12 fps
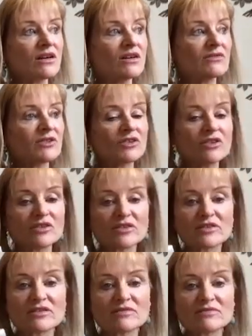of
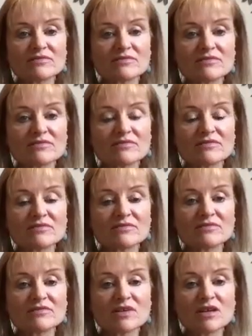earth,
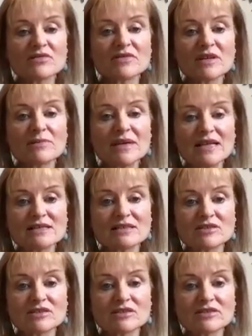of the
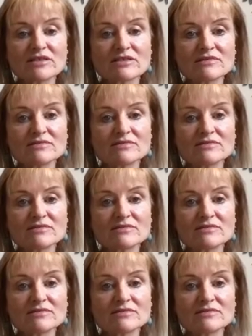best earth.